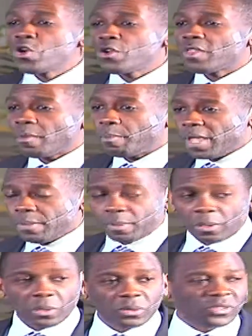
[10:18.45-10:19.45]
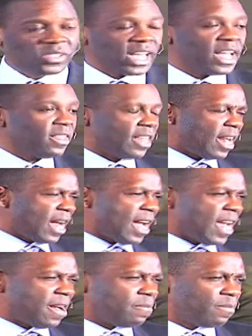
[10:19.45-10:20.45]
do the people say that I
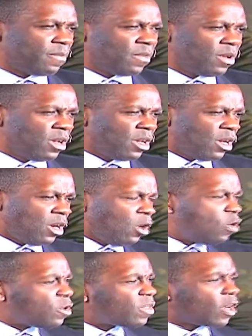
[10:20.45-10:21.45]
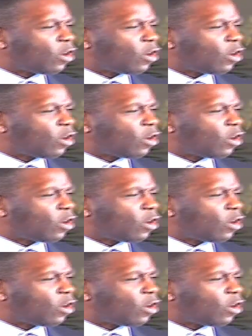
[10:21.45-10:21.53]
am? Who do the